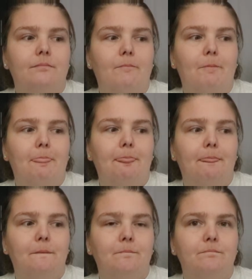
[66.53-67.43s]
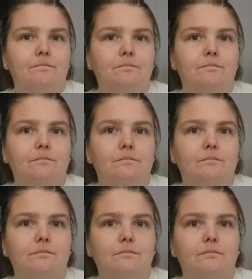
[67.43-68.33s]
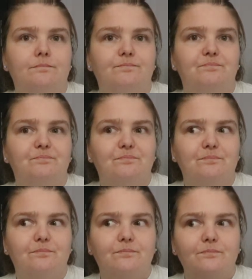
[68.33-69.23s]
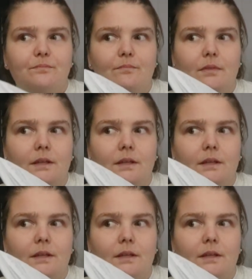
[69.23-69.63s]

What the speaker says: (no one is talking)